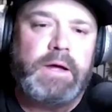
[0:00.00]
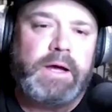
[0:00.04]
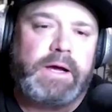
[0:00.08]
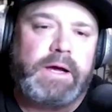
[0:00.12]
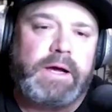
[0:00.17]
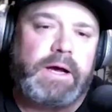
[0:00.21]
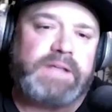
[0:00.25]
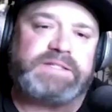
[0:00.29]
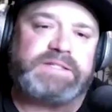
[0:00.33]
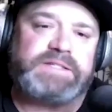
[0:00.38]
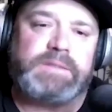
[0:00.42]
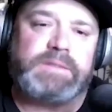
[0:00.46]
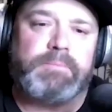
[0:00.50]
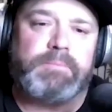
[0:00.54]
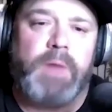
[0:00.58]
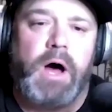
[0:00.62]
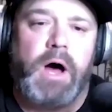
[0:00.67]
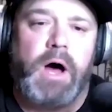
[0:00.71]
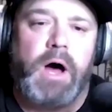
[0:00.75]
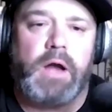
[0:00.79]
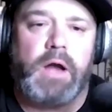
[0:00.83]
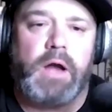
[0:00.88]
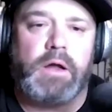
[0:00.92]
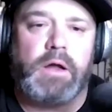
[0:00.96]

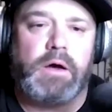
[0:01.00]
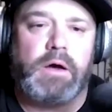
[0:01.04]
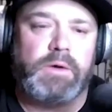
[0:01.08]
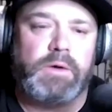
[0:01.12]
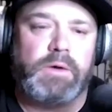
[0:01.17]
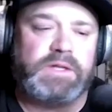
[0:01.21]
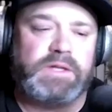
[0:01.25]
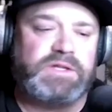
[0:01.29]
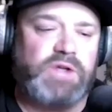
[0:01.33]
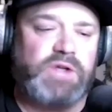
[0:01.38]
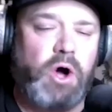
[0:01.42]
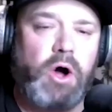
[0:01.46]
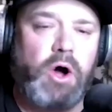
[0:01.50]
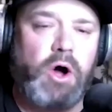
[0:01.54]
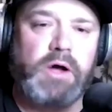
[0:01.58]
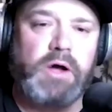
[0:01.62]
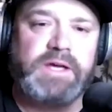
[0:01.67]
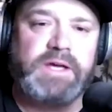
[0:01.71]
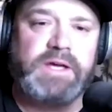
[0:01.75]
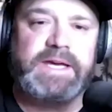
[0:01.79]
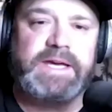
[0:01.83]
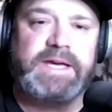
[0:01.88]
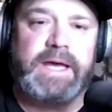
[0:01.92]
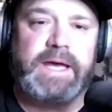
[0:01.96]
Customato and Don
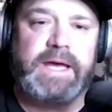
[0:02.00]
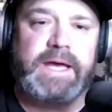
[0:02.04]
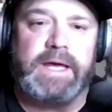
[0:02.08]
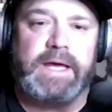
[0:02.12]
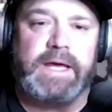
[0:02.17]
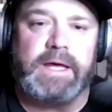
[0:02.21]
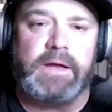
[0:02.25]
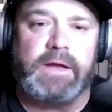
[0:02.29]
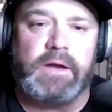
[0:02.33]
King